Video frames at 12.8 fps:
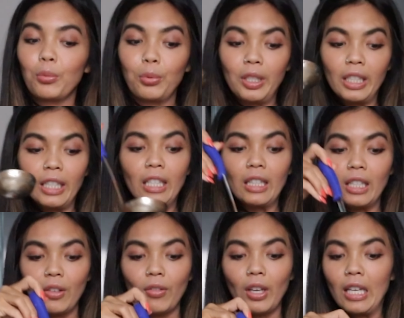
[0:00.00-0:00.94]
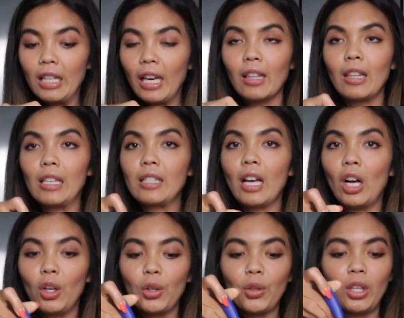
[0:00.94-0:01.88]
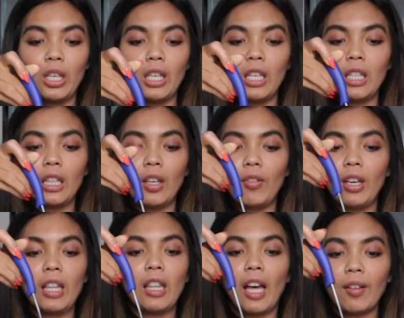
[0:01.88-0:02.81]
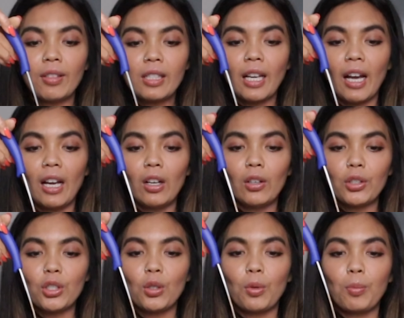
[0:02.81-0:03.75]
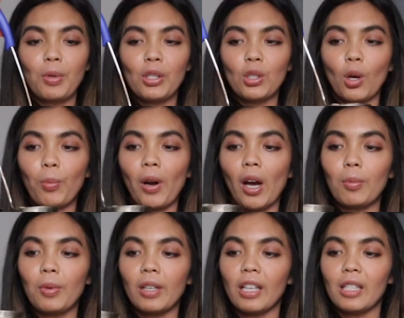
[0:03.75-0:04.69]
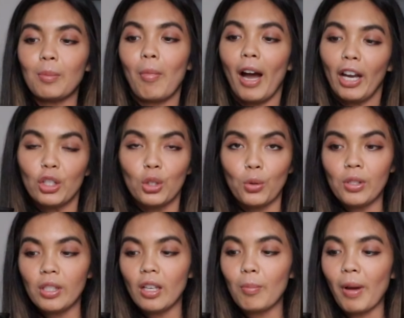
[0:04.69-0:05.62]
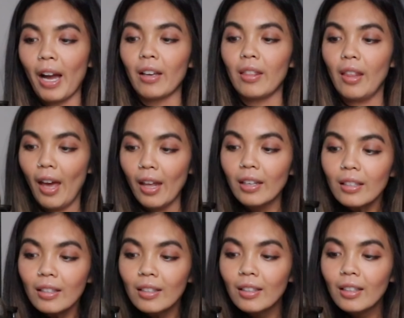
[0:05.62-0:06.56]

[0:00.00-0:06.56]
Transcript: really living like this healthy living lifestyle, she would be so proud because my juicing back then,